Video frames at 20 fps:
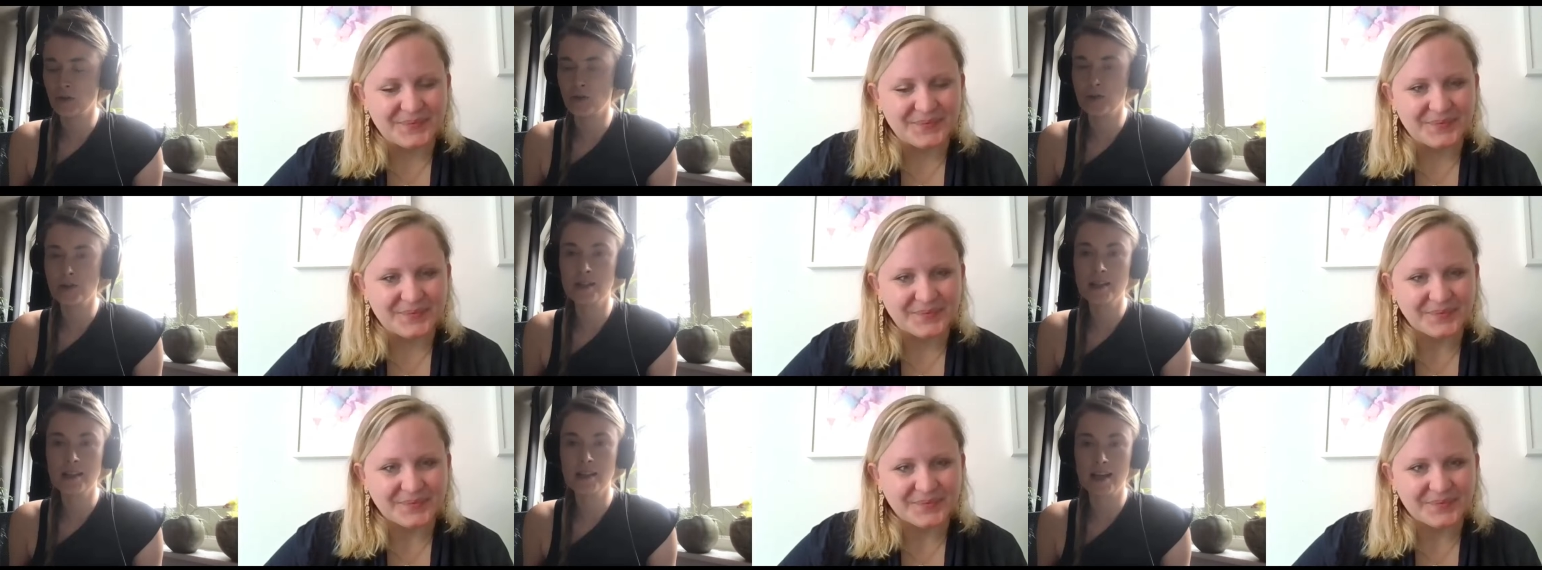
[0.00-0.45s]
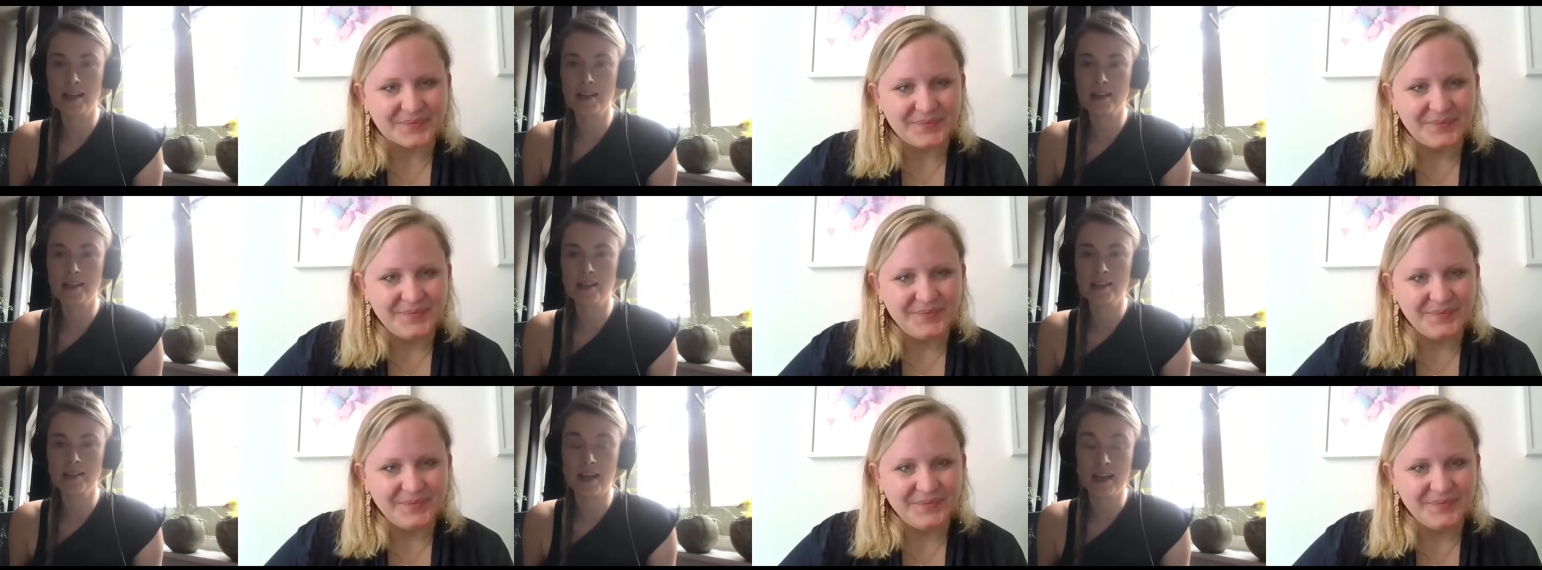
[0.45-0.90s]
Speaker 1: of a
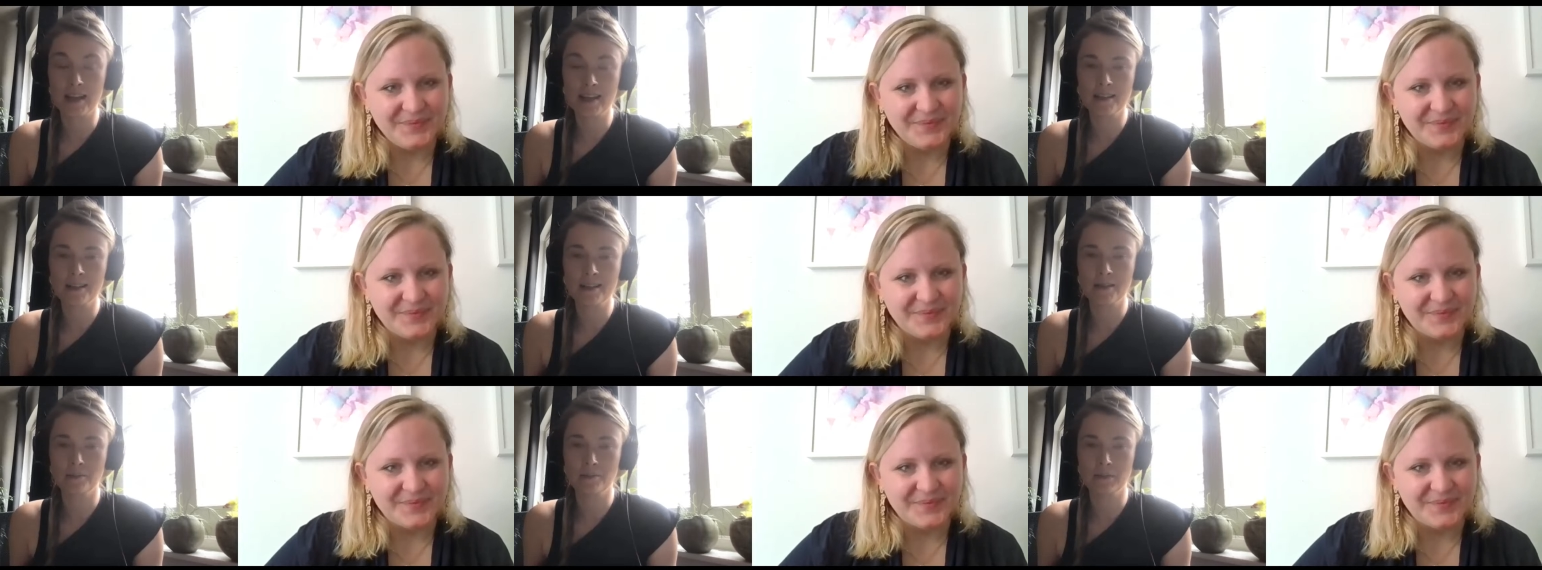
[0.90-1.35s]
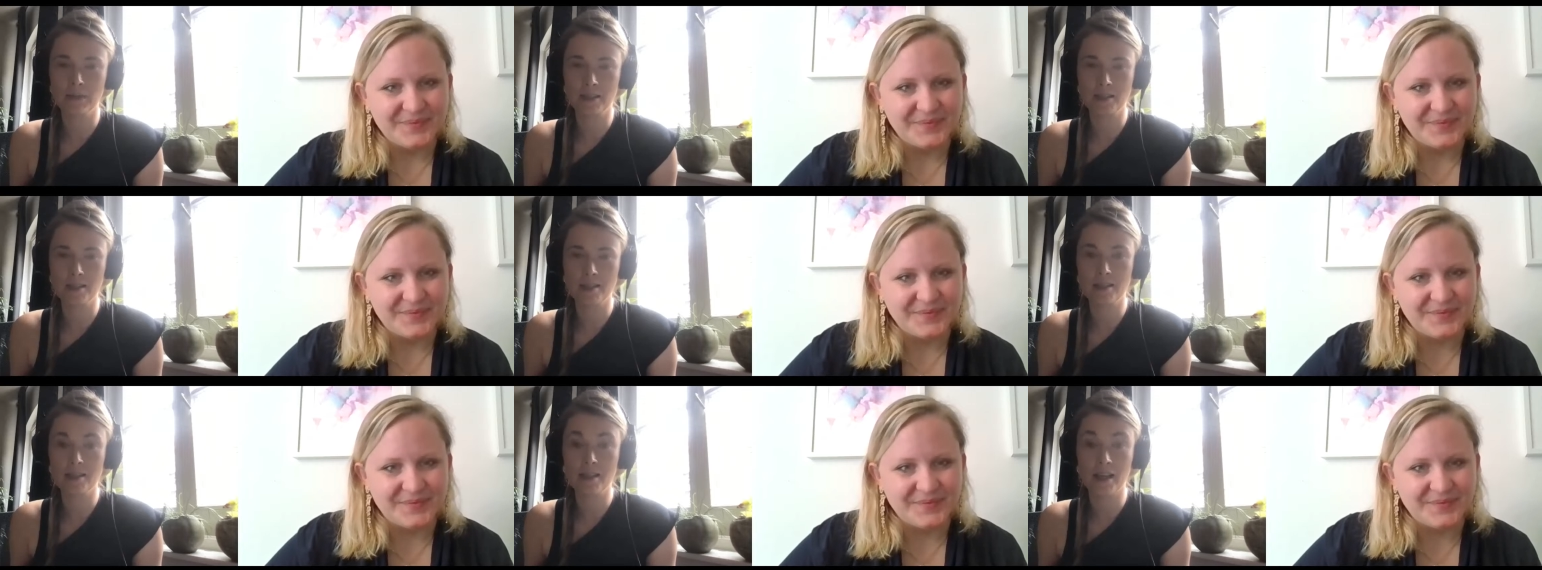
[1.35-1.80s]
sex tech
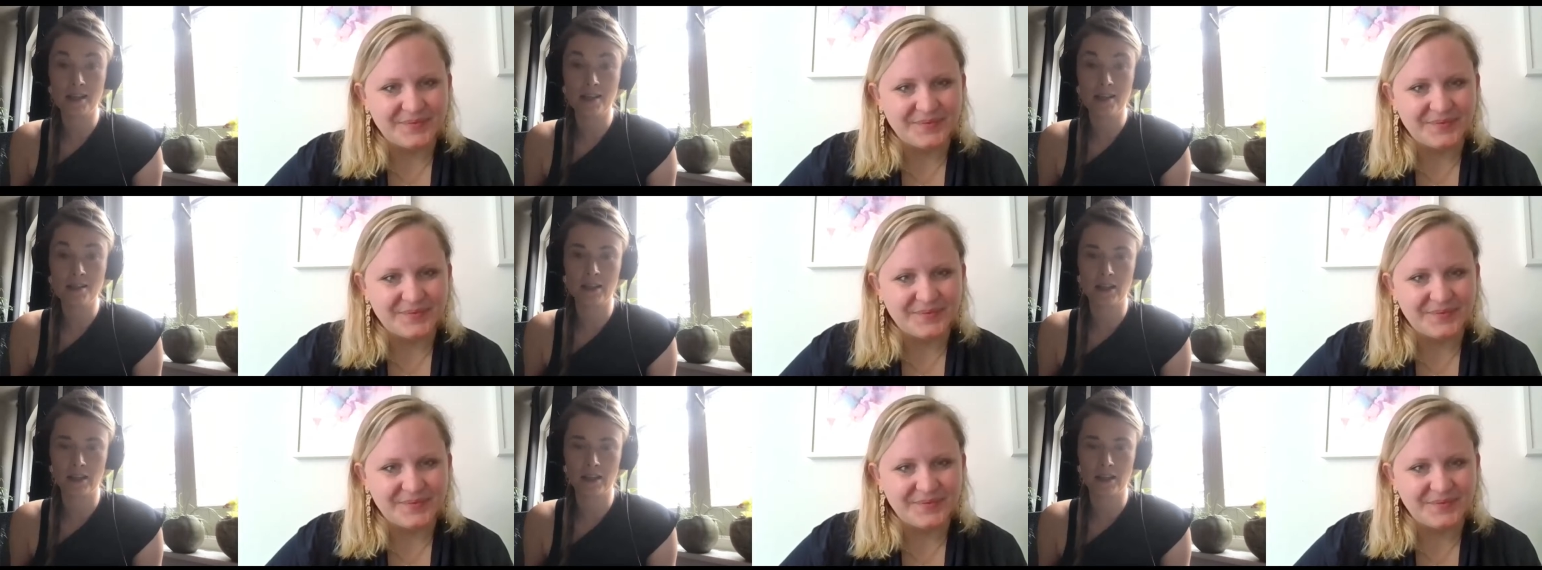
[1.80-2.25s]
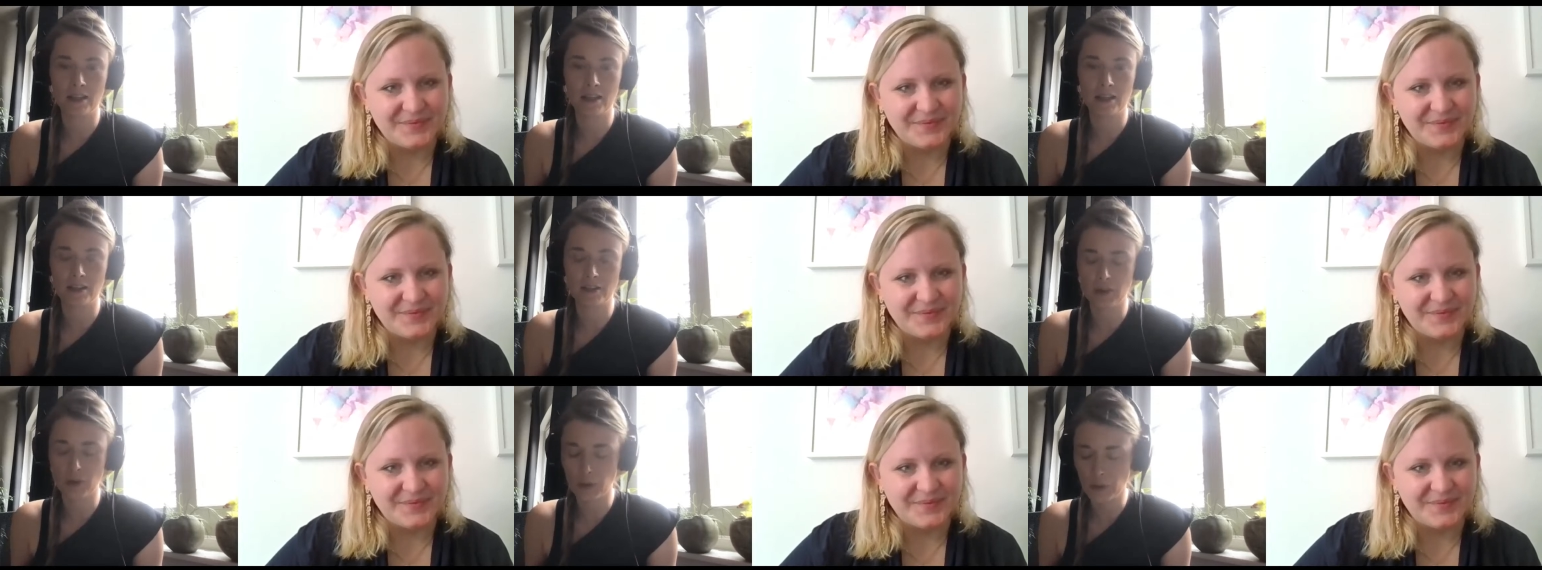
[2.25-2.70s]
means sex
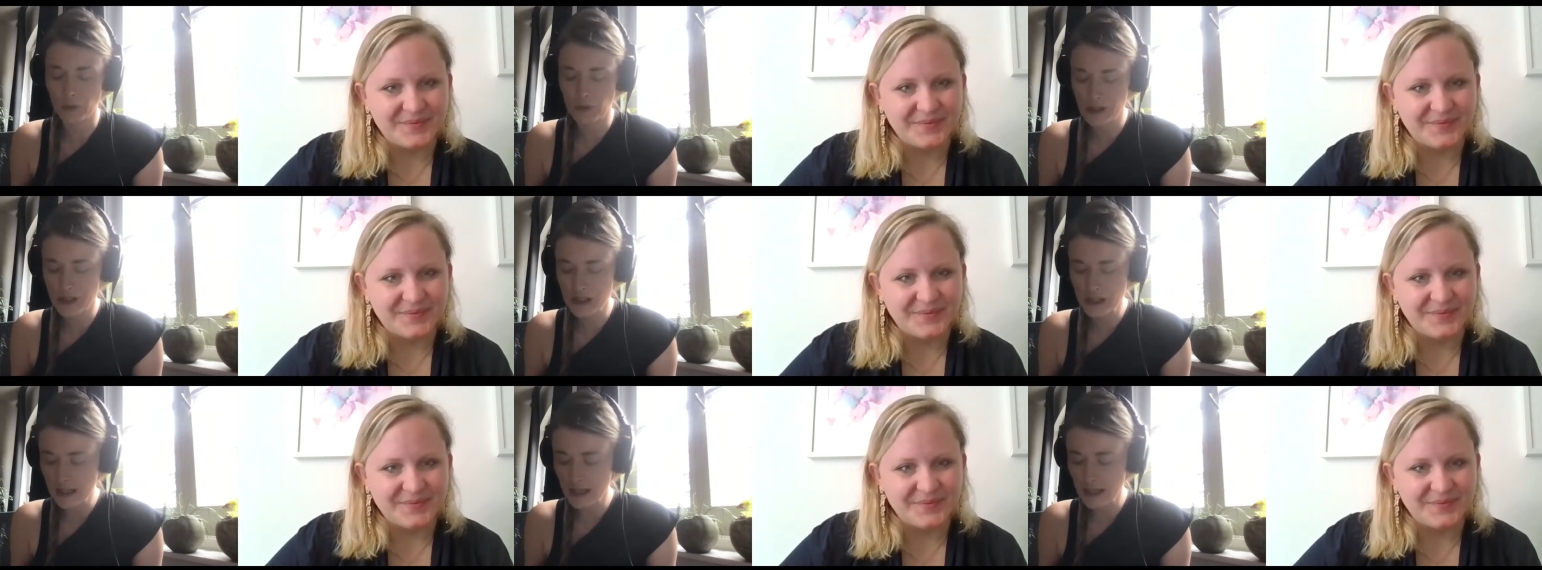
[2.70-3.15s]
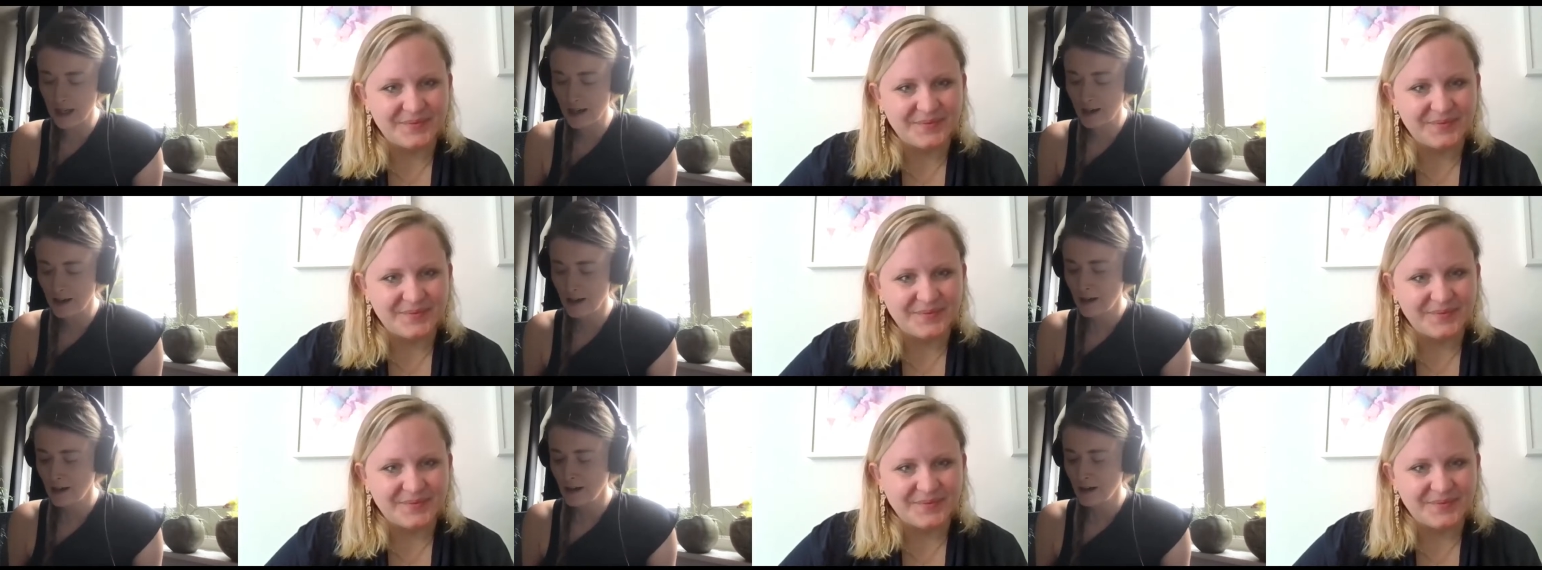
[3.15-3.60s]
technology.
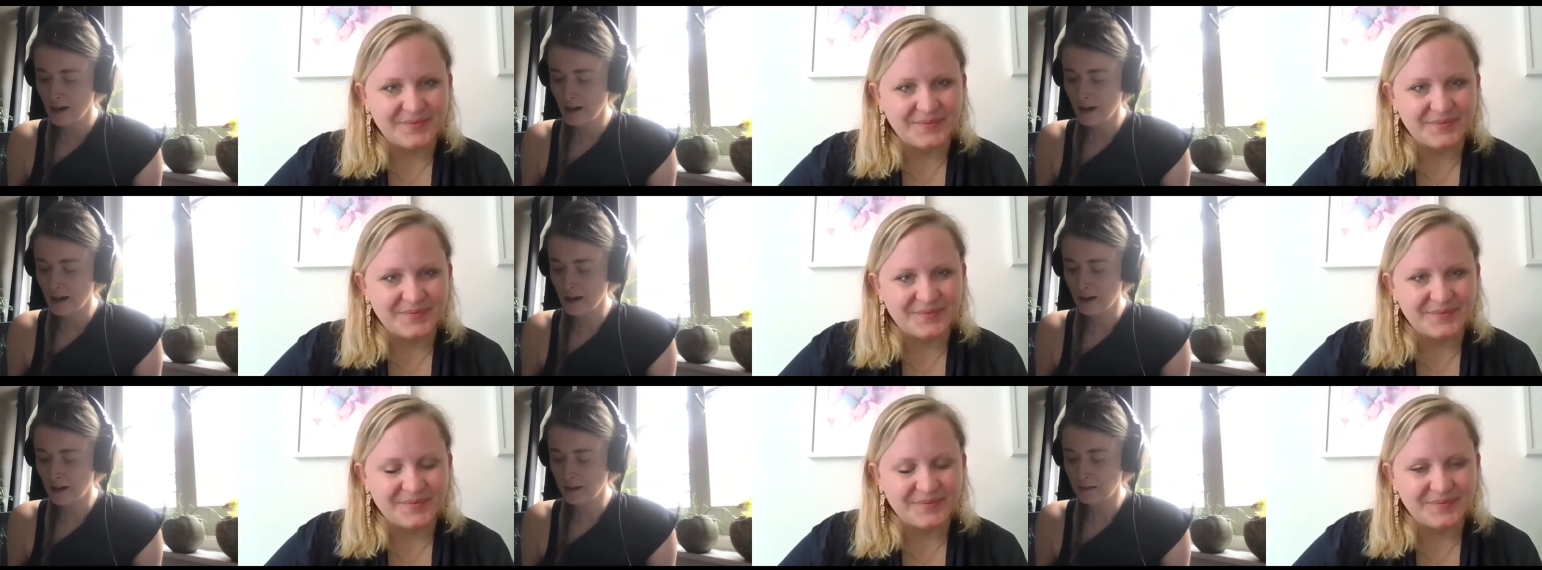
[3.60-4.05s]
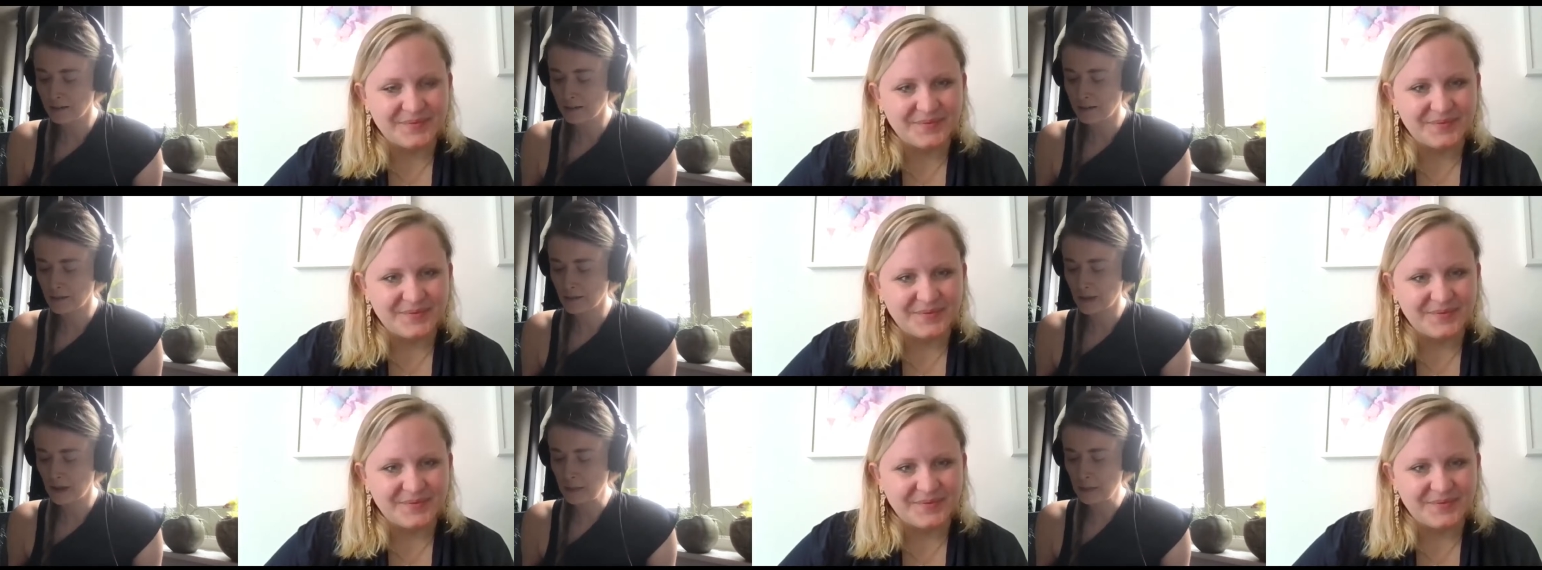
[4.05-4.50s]

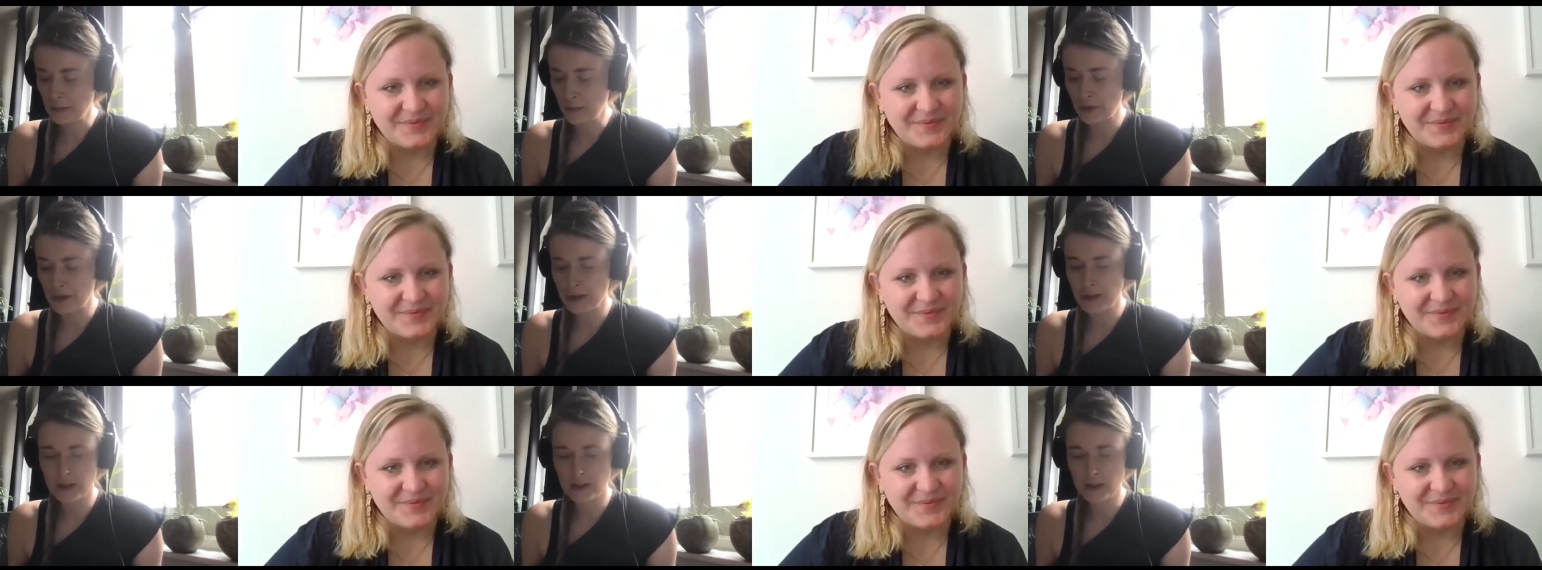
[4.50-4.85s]
Um, I'm pretty